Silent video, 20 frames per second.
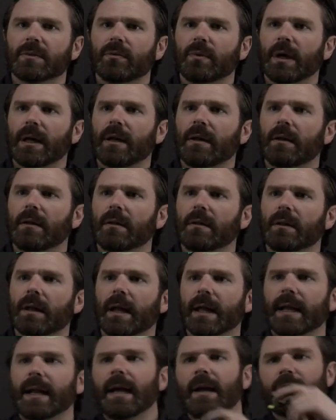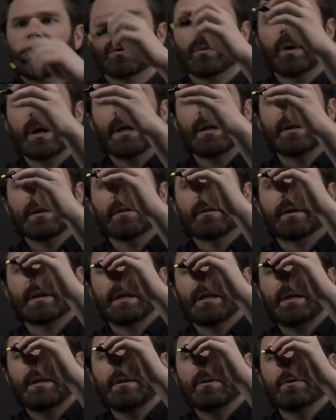well, I'm going to have to write another
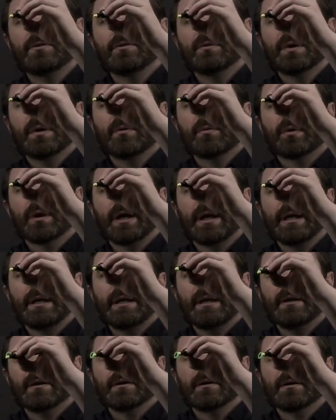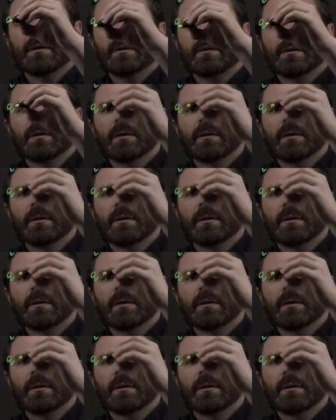Q right here,